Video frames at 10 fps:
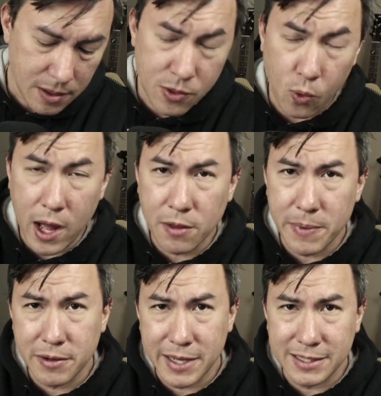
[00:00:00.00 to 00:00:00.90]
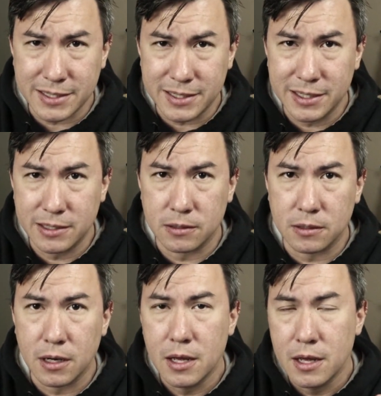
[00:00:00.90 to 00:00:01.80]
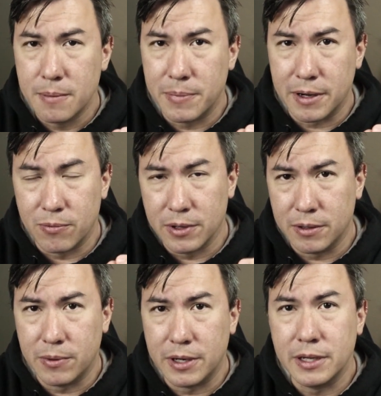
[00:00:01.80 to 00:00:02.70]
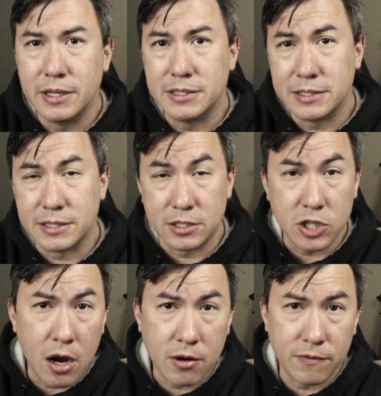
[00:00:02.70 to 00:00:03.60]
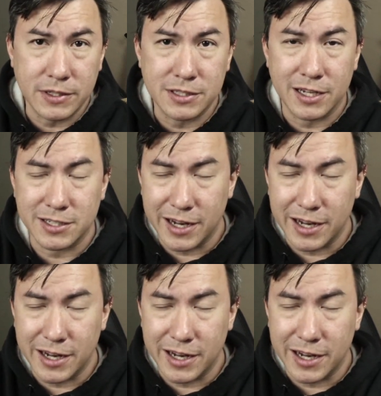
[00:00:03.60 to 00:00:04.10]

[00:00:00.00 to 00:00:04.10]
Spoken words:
Wildemount Gazetteer, but really what it is the geography section.